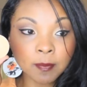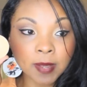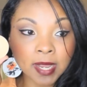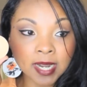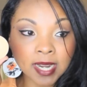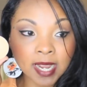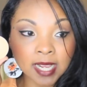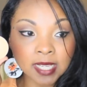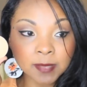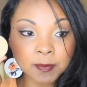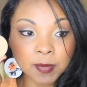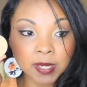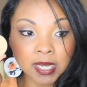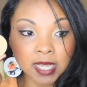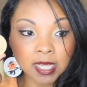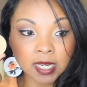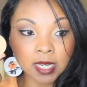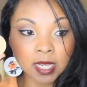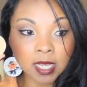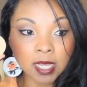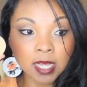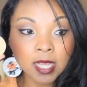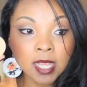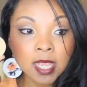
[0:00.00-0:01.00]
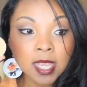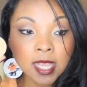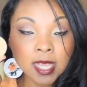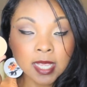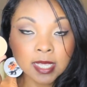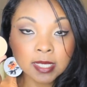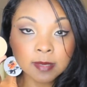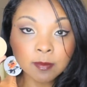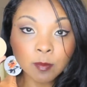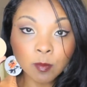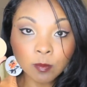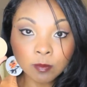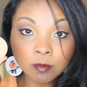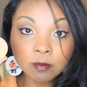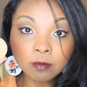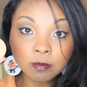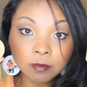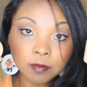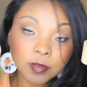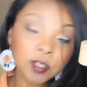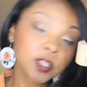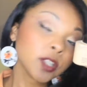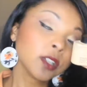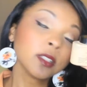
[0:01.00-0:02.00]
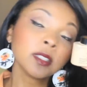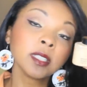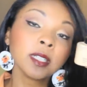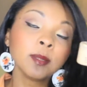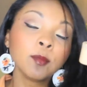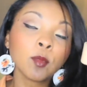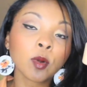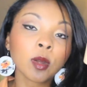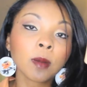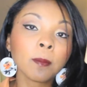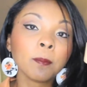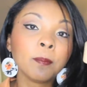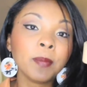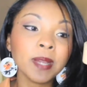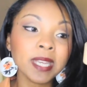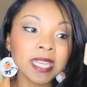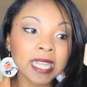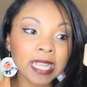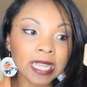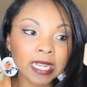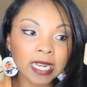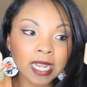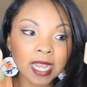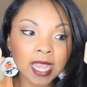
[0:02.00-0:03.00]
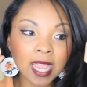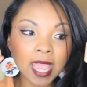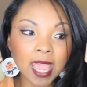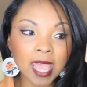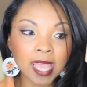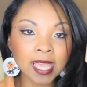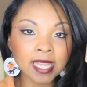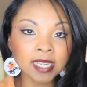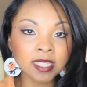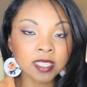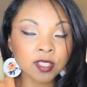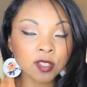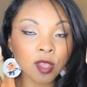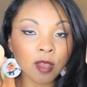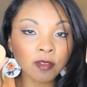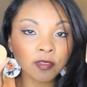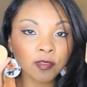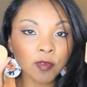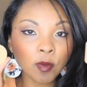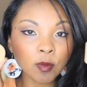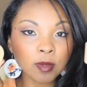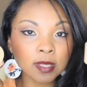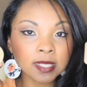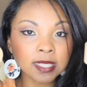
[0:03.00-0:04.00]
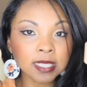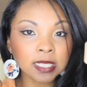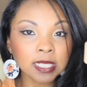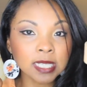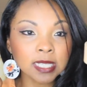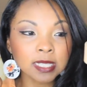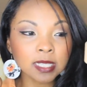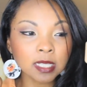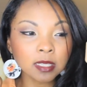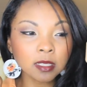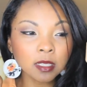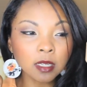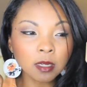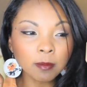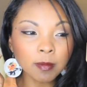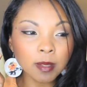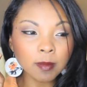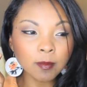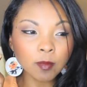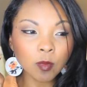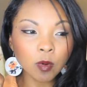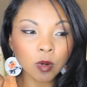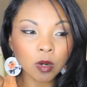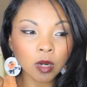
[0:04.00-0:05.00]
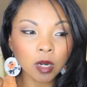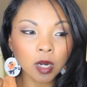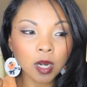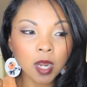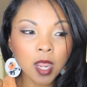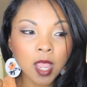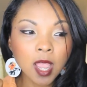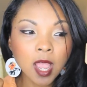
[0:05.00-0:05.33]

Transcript: Ben Knife Banana is certainly more banana and Soft Focus leans a little bit more